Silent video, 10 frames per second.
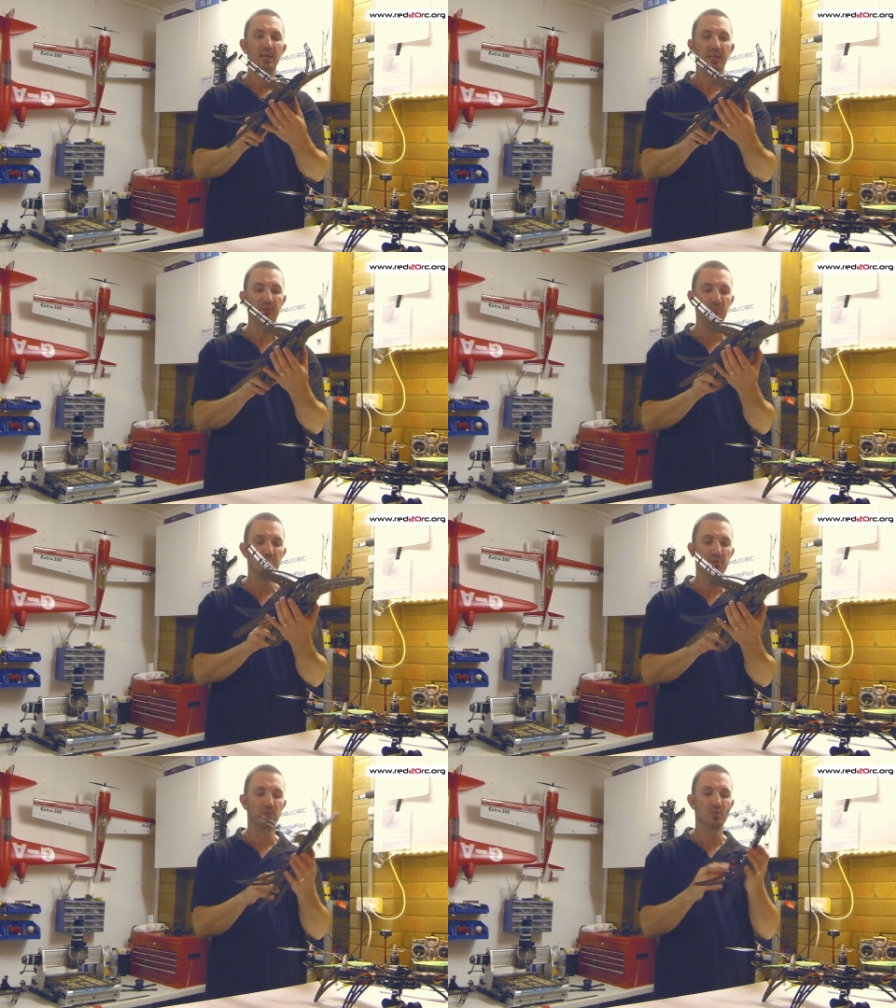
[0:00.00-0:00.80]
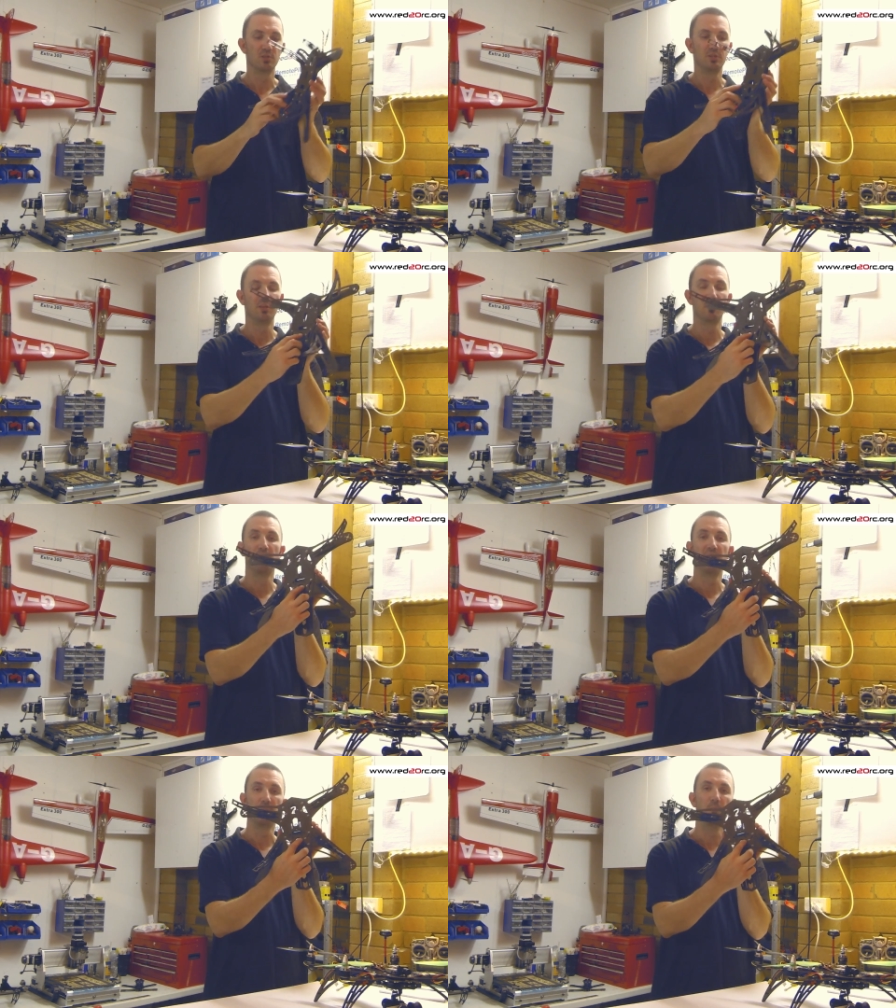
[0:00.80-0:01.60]
it's mirrored on the other
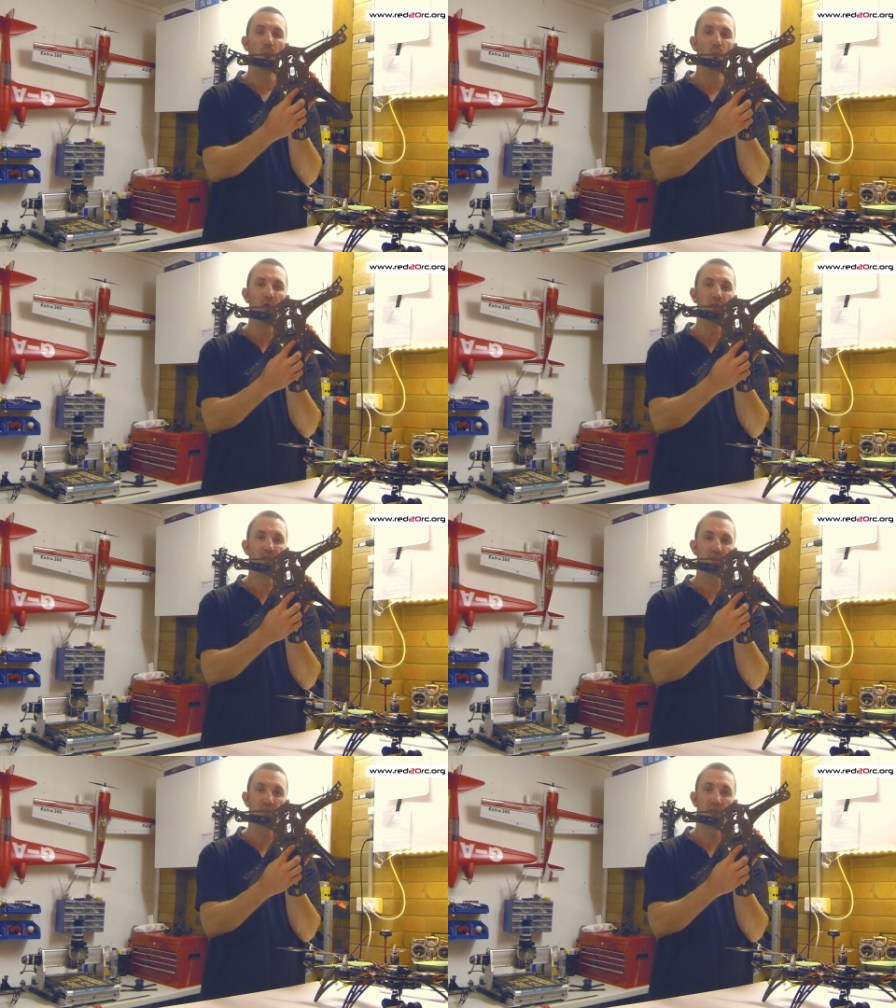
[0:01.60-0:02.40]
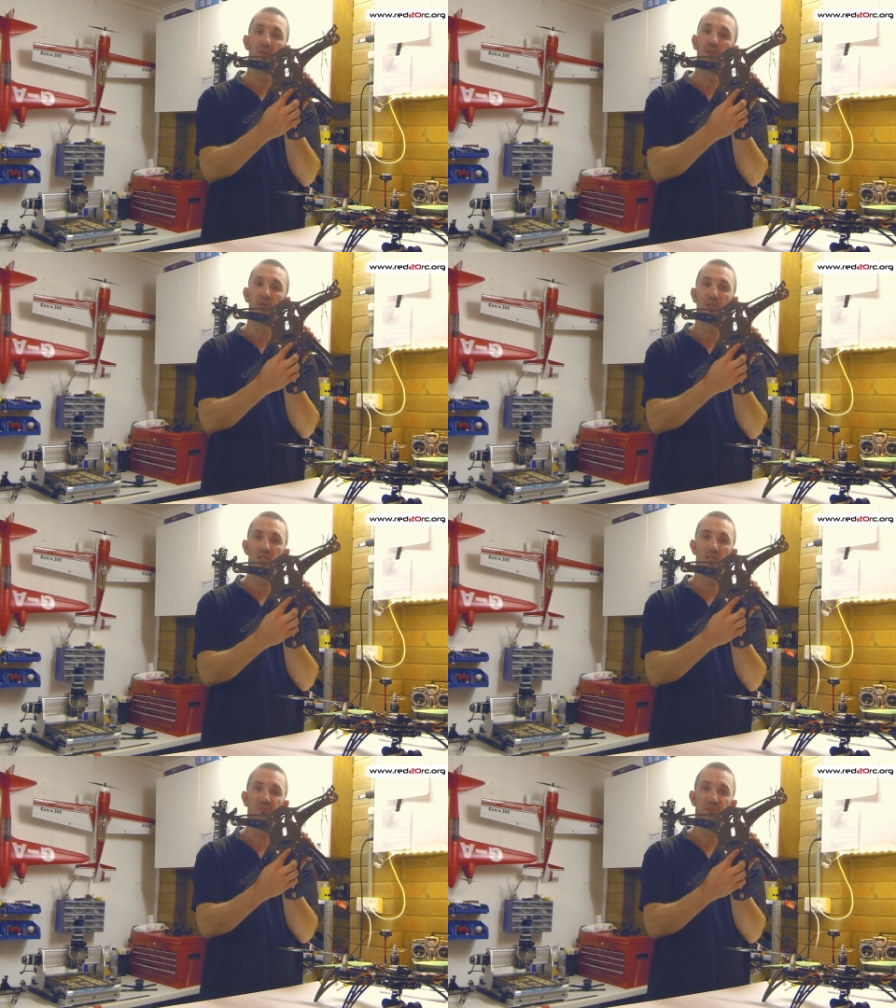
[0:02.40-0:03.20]
plate but wider so that you can
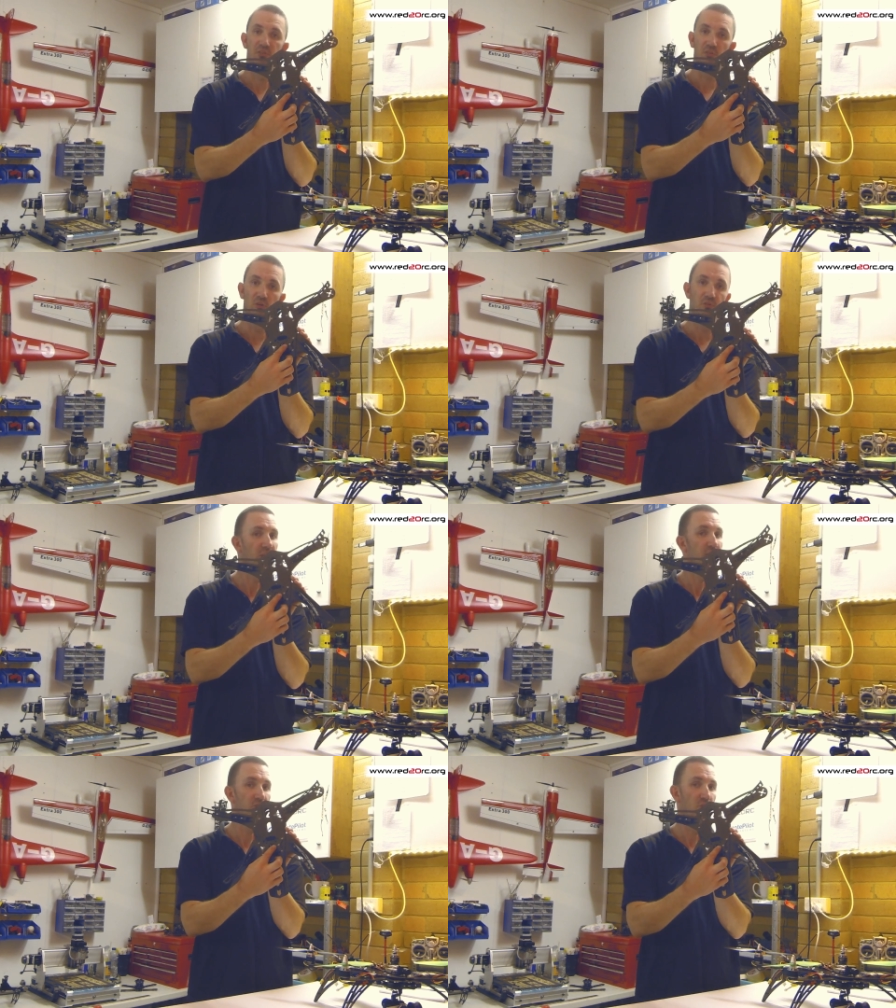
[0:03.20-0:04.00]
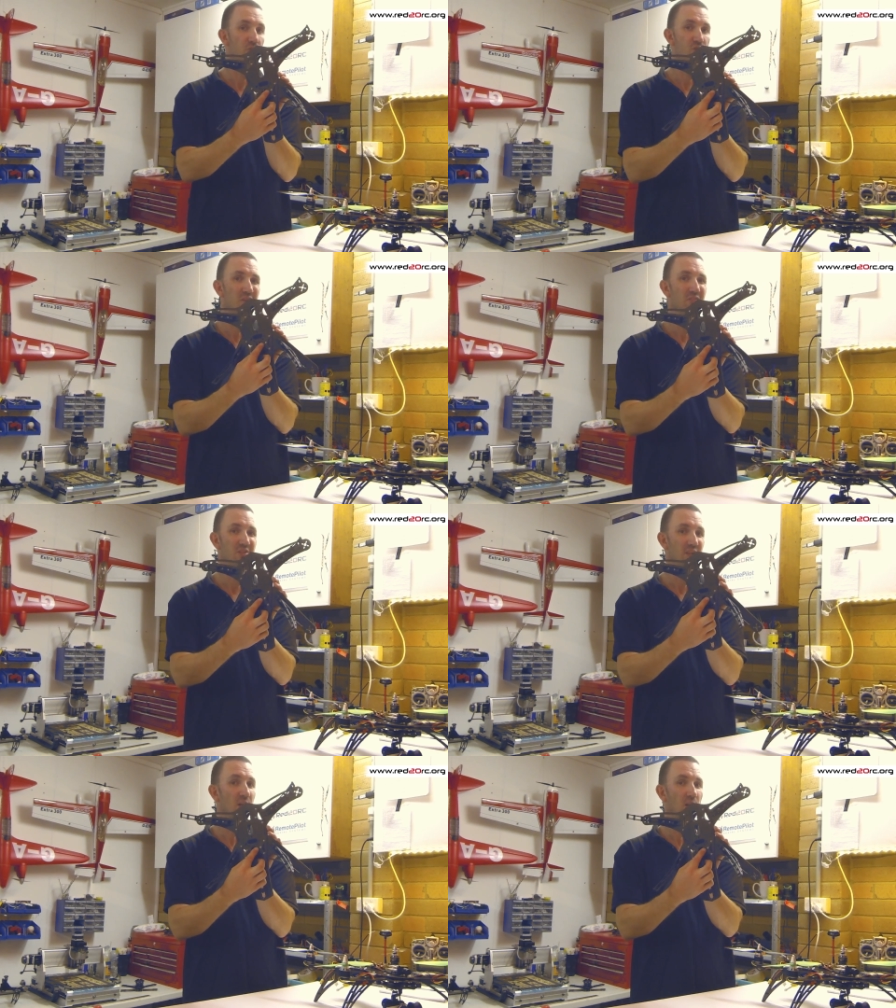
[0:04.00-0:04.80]
actually fit screws and get screwdrivers in